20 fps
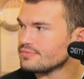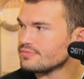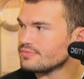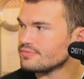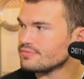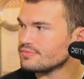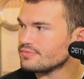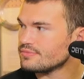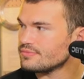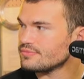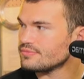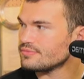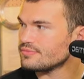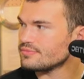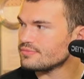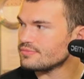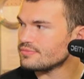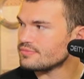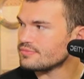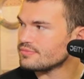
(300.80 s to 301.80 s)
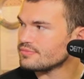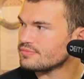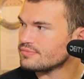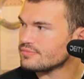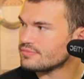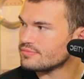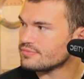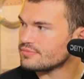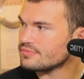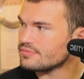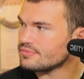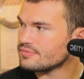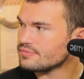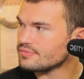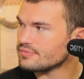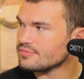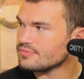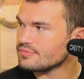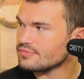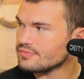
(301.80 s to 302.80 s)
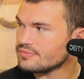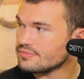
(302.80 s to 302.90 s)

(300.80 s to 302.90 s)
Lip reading: The person shown says nothing.